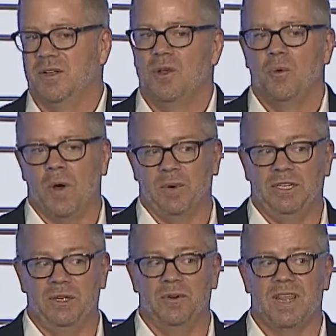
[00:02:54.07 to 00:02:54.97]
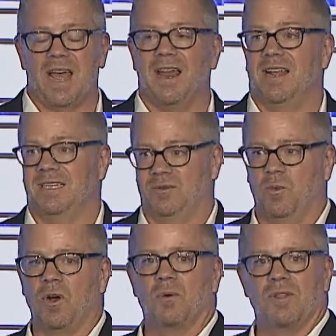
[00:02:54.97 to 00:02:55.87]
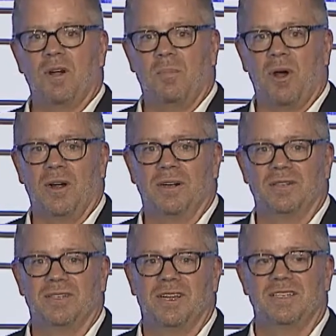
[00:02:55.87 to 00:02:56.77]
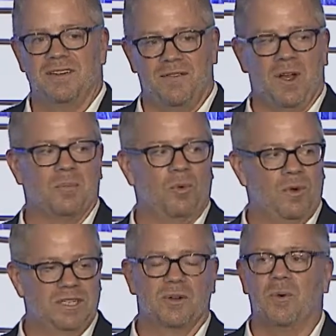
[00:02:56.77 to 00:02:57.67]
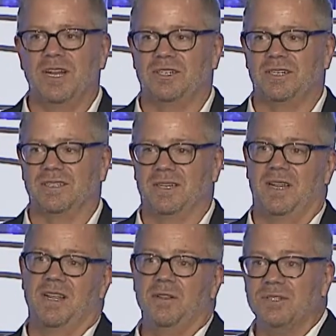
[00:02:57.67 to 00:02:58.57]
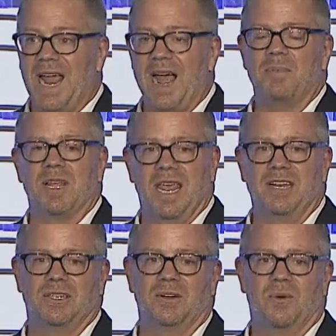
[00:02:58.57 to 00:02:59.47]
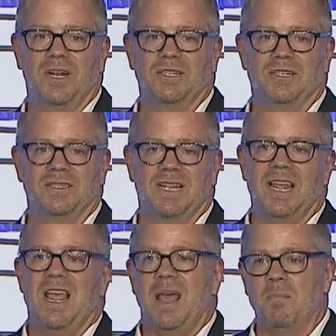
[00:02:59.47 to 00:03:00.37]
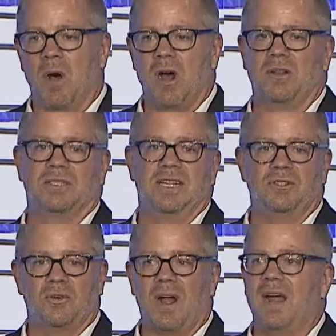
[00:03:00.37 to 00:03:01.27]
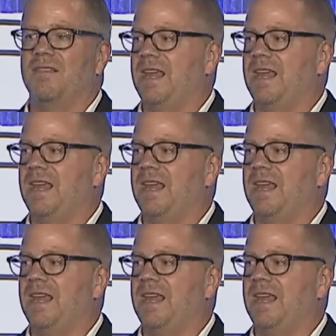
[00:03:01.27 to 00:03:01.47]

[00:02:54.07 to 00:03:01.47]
What we do with that is work with our partners, develop risk questions, those application questions, and models that drive the